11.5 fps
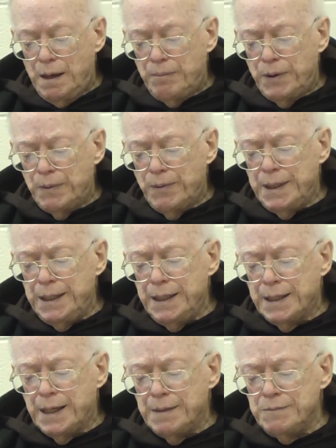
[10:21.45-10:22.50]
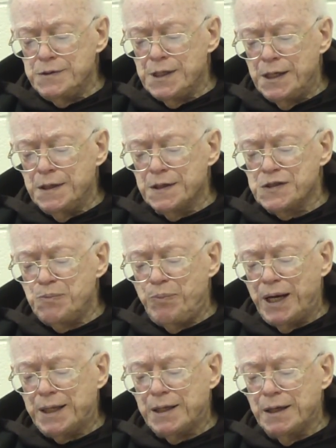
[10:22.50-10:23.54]
But when he comes
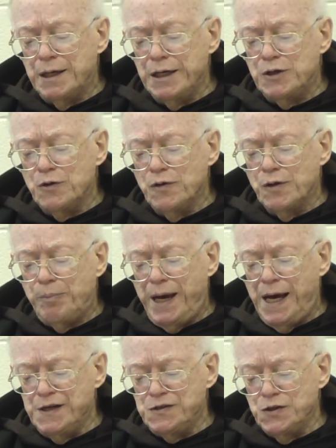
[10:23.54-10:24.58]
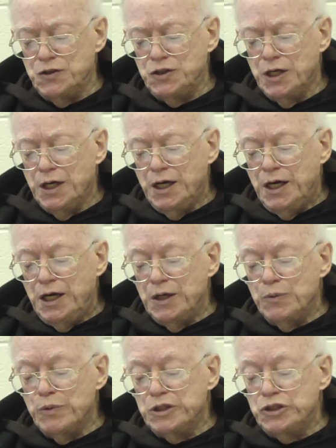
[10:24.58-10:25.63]
unexpectedly to the passage
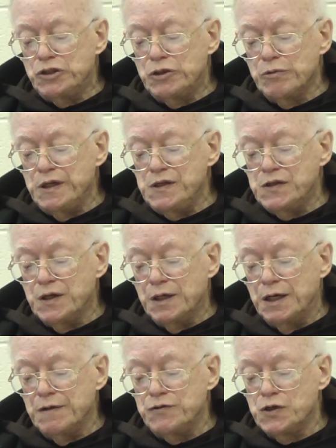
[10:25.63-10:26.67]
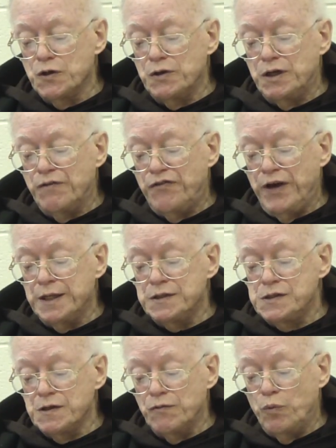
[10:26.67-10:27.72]
in which Teresa gives her
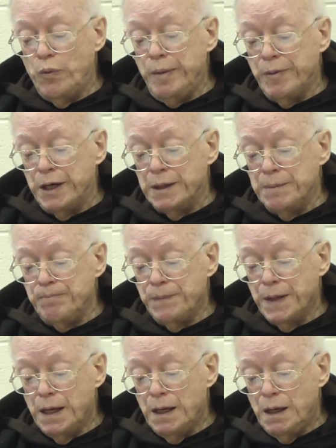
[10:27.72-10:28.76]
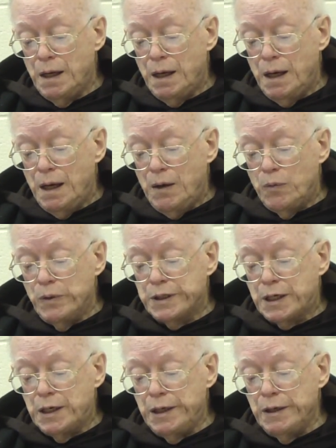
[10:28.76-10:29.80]
defense of women,
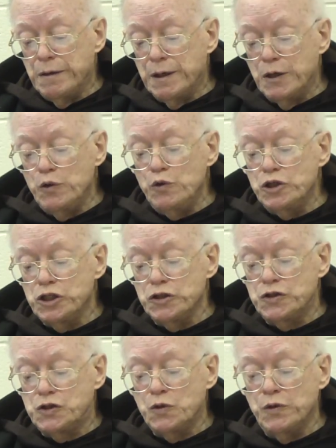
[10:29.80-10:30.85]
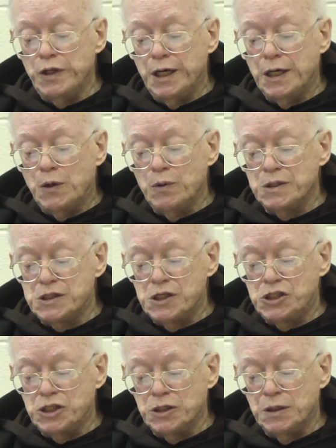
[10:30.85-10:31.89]
with clear allusions to the
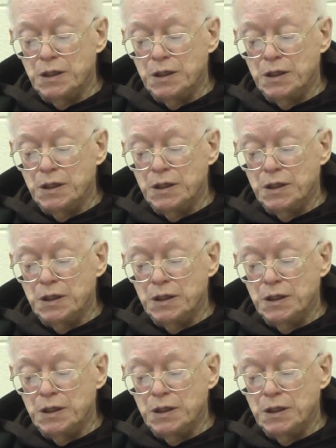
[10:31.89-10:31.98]
Inquisition,